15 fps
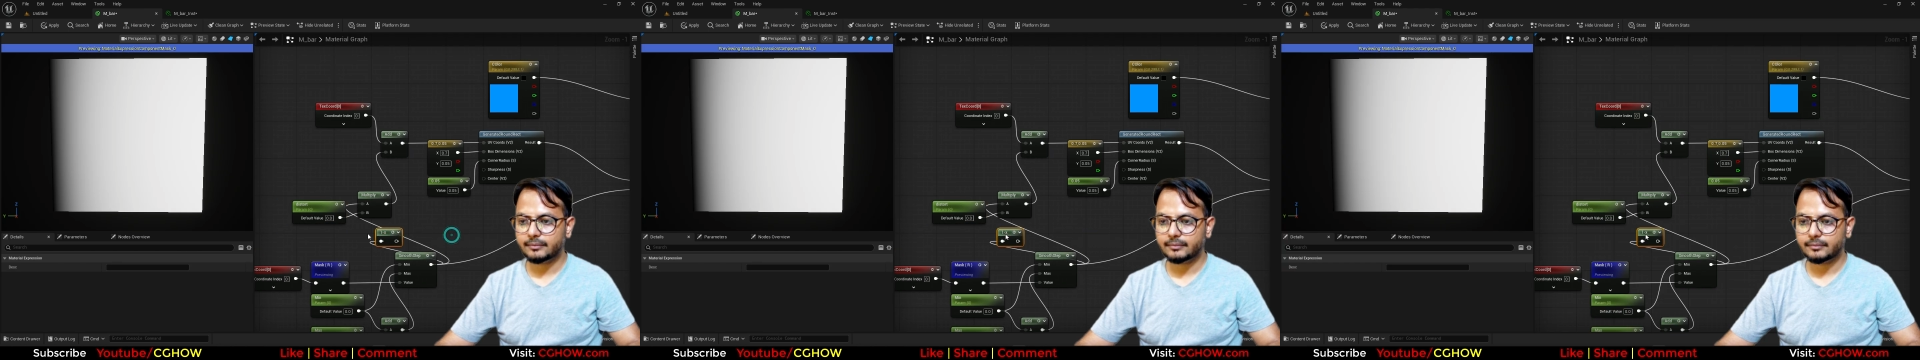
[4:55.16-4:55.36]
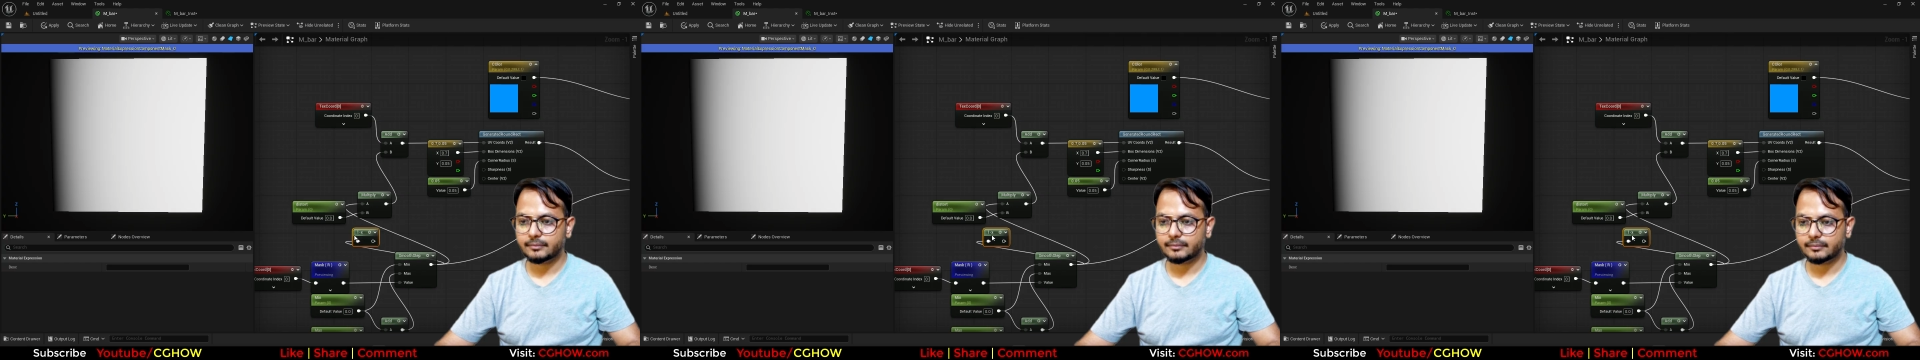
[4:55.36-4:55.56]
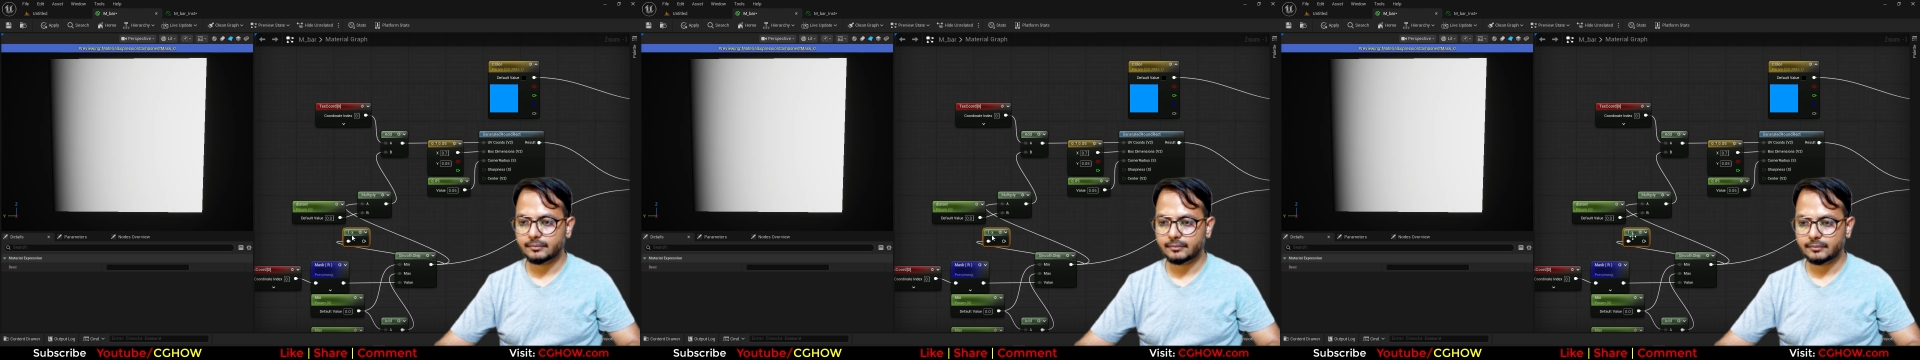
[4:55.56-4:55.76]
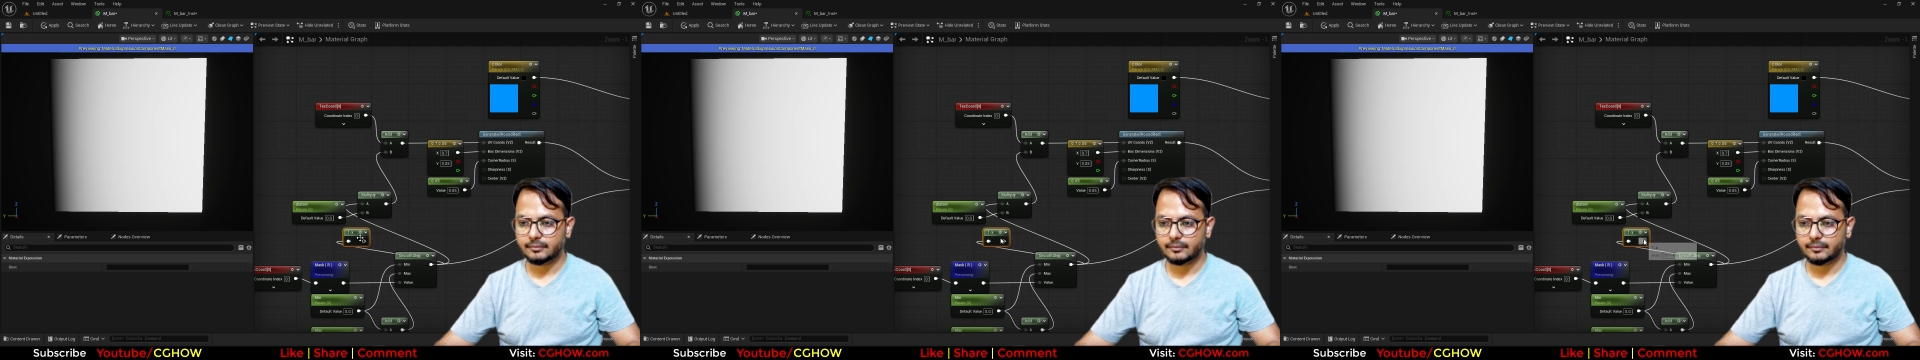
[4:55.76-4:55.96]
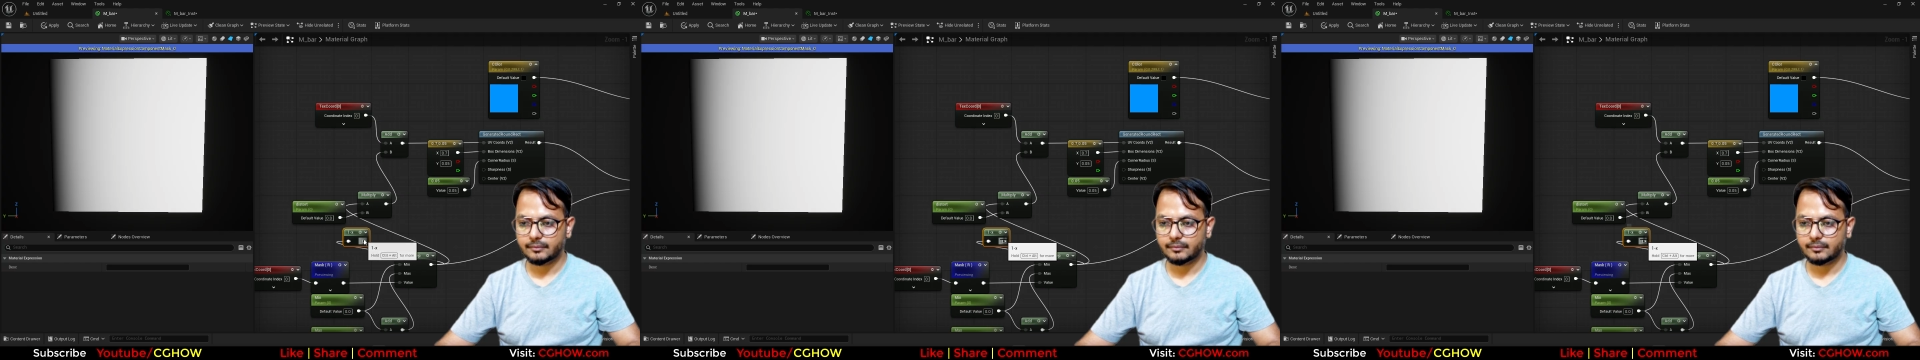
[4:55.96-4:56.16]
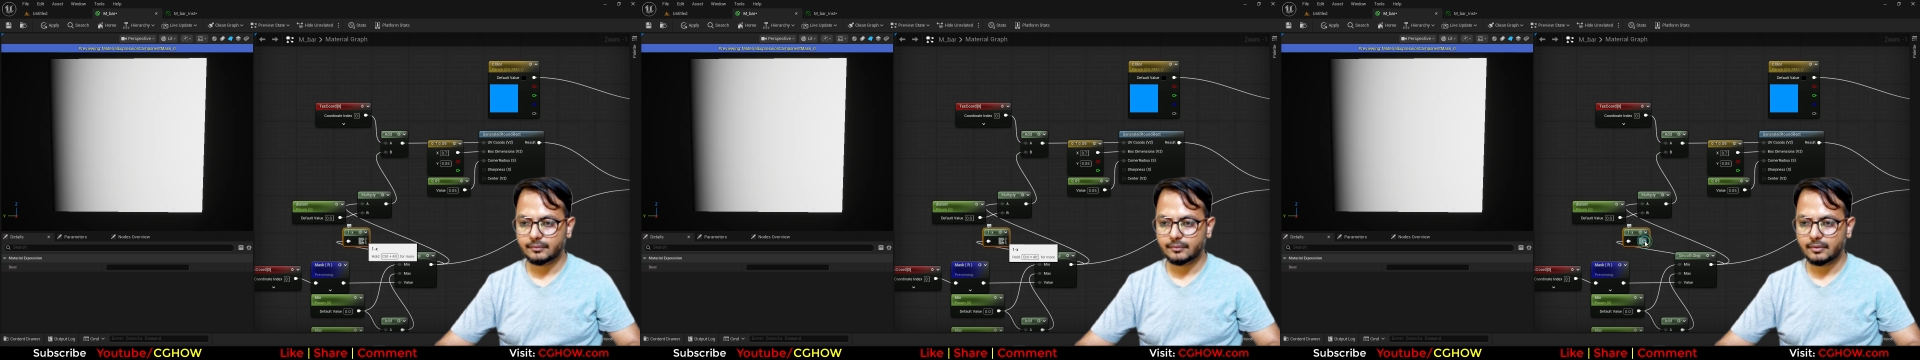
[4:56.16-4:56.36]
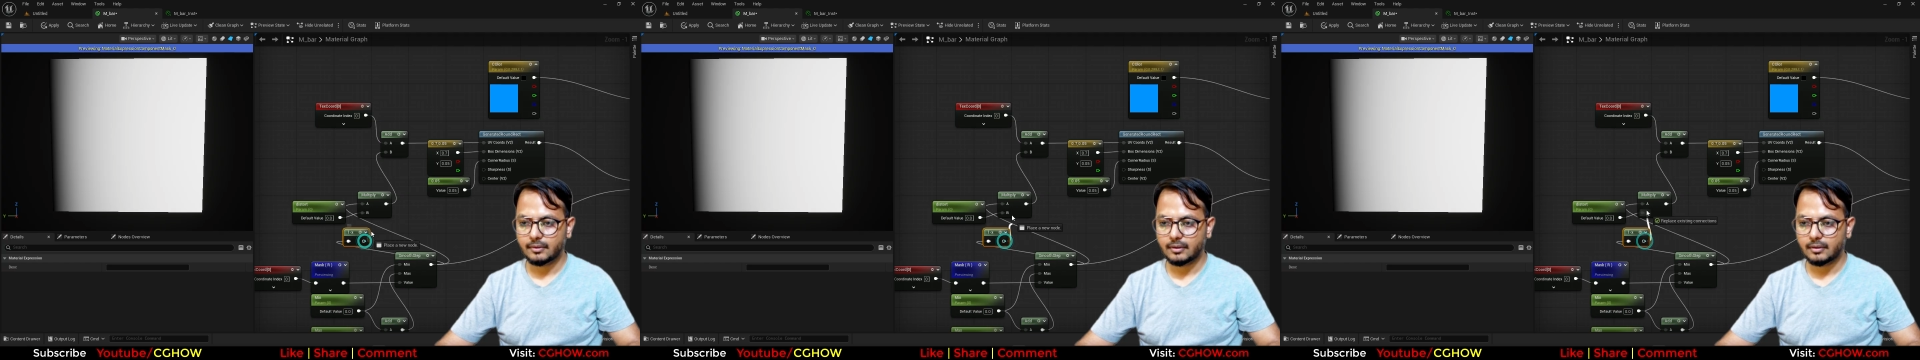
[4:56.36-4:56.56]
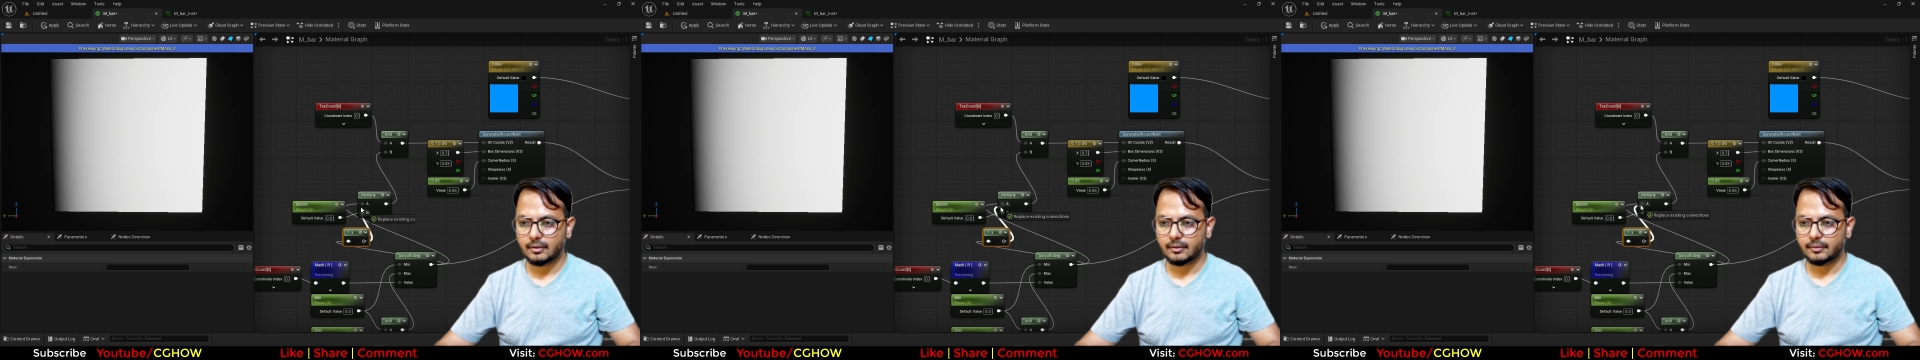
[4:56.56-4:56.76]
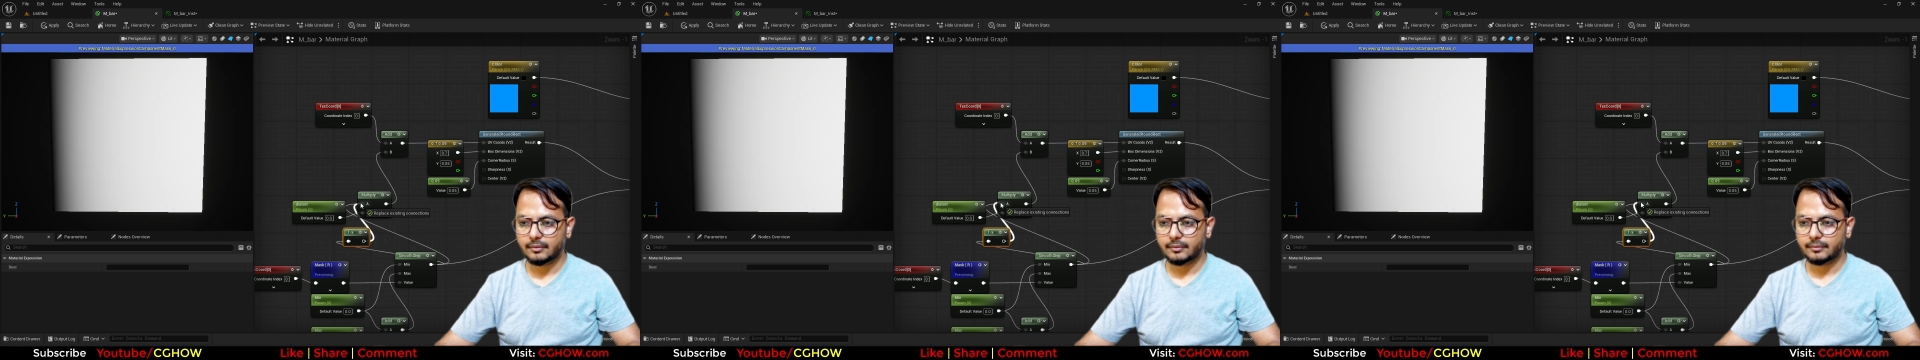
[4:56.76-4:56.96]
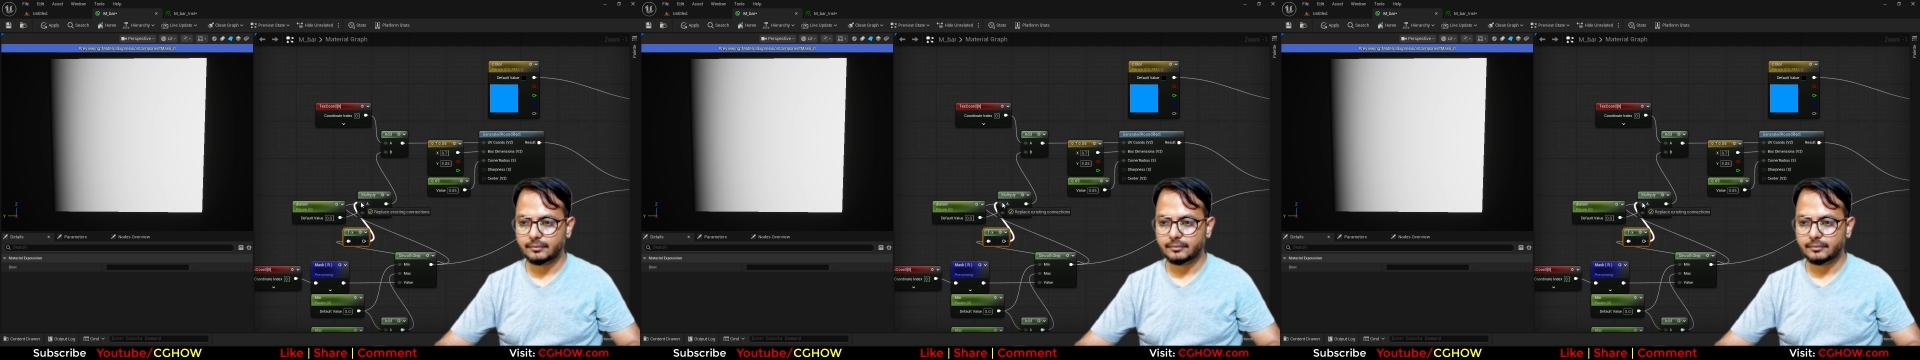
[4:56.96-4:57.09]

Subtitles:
(silence)